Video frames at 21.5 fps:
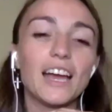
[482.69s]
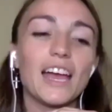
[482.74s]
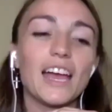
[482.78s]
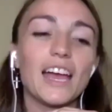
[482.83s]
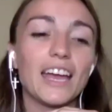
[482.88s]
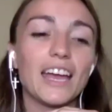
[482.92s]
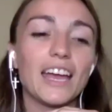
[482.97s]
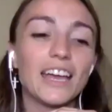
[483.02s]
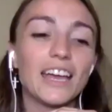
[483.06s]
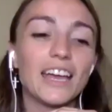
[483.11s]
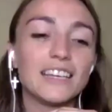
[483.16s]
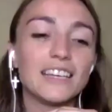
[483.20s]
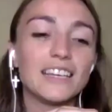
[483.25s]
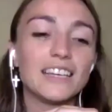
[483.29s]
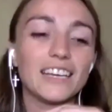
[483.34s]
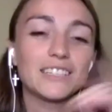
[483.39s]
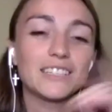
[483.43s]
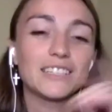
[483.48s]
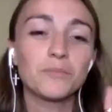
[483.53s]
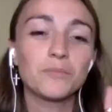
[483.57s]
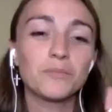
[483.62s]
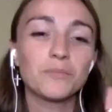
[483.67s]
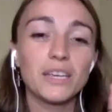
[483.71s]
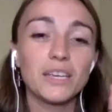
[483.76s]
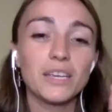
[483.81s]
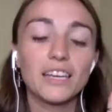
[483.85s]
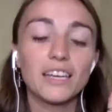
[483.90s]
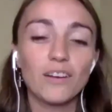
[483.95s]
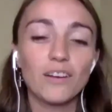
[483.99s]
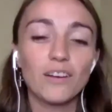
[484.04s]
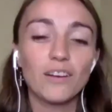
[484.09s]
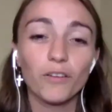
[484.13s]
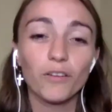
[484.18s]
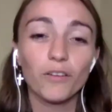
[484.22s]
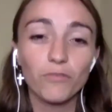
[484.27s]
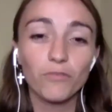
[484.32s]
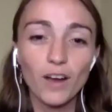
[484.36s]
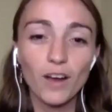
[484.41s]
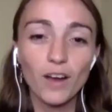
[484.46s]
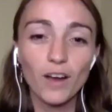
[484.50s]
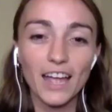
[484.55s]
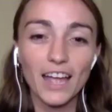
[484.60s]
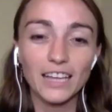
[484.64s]
And it's me and our
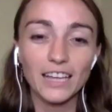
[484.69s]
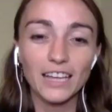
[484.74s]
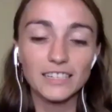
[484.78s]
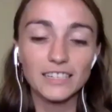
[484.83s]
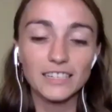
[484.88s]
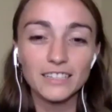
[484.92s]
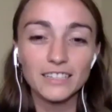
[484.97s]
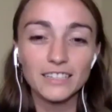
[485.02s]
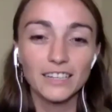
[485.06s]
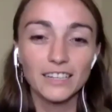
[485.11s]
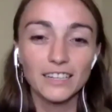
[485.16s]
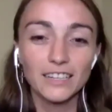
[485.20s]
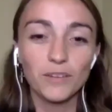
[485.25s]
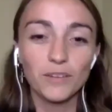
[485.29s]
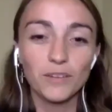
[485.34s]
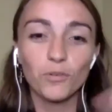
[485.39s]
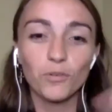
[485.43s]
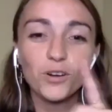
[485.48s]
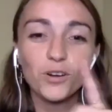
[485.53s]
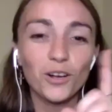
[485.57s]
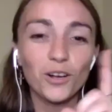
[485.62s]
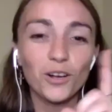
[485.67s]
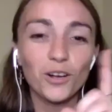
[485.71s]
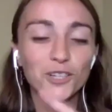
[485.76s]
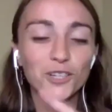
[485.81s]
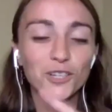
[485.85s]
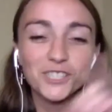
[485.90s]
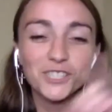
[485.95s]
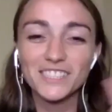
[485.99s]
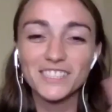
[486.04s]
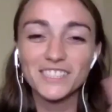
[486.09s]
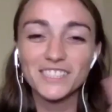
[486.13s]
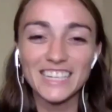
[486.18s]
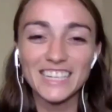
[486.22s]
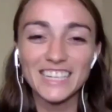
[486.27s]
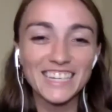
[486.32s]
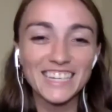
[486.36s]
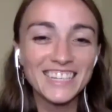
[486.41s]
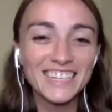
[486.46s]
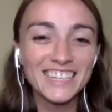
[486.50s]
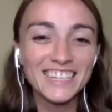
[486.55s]
friend. We'll call her C.